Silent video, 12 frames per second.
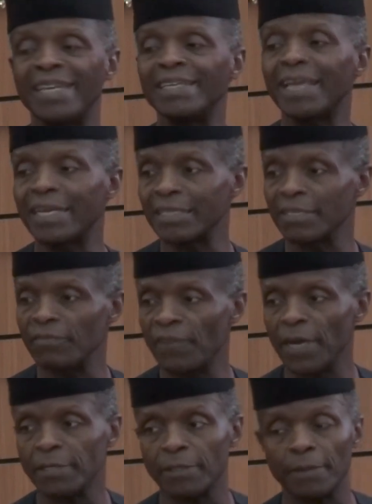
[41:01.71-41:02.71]
a negative
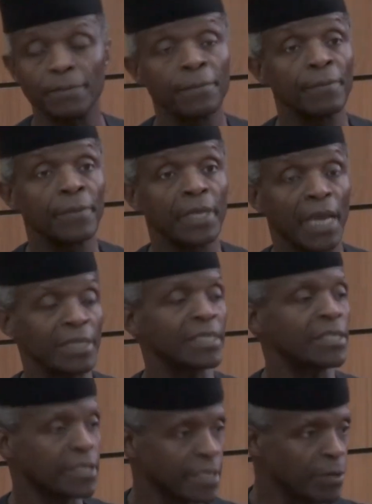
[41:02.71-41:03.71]
factor and
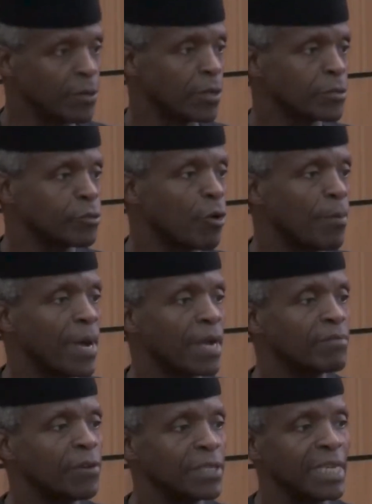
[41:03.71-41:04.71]
is a serious drawback
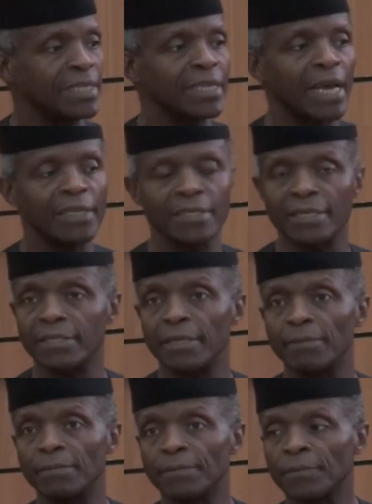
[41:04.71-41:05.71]
for the entire
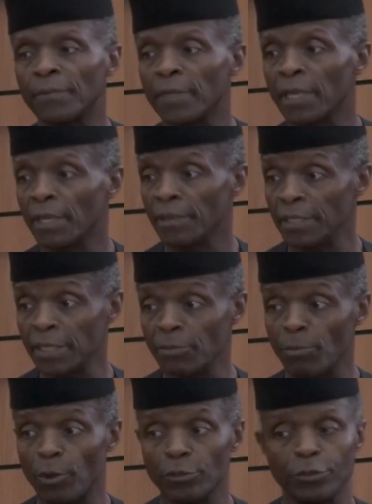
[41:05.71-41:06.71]
system. This
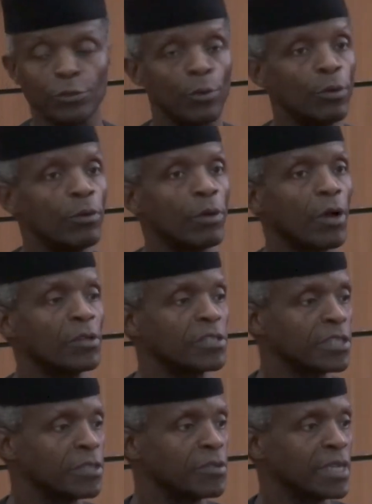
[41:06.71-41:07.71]
is more so
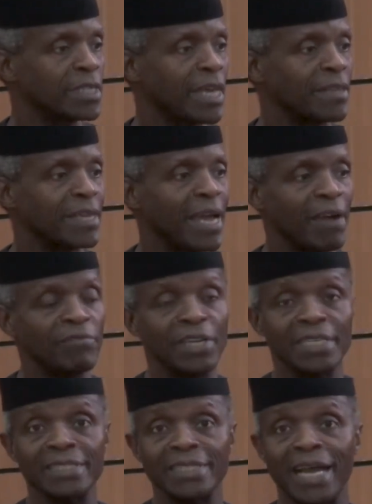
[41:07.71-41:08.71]
considering that the
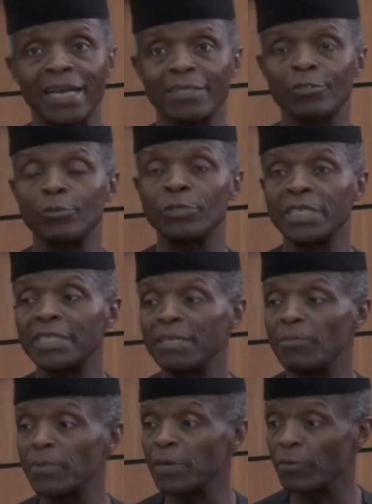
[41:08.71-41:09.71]
average tax to
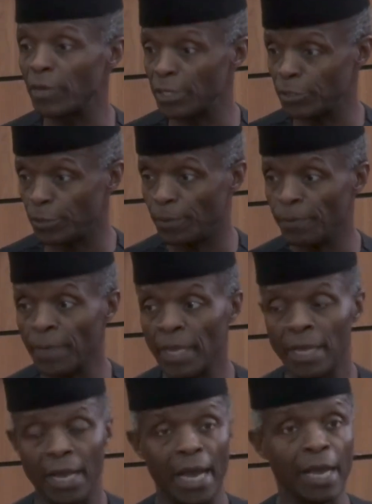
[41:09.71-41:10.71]
GDP ratio
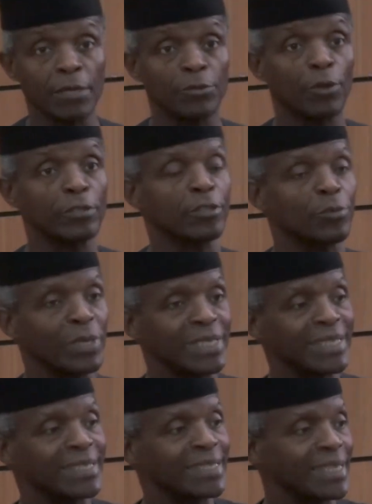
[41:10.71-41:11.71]
across
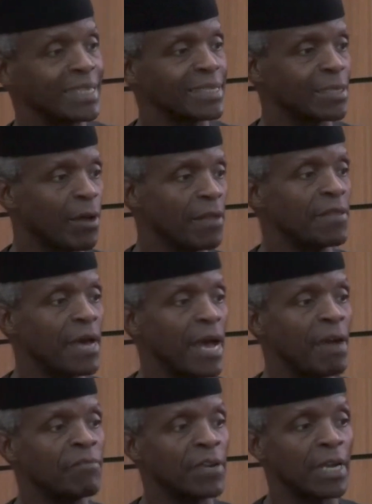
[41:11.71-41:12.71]
26 other
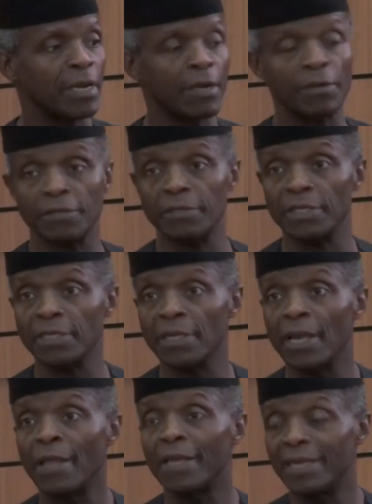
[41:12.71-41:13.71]
African countries
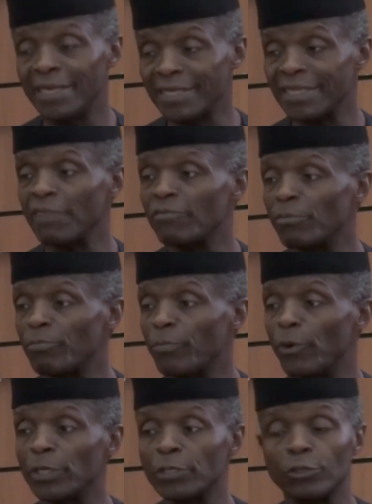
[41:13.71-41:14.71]
is
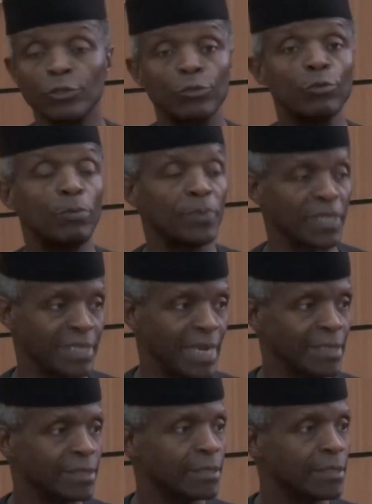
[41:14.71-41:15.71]
7.2%,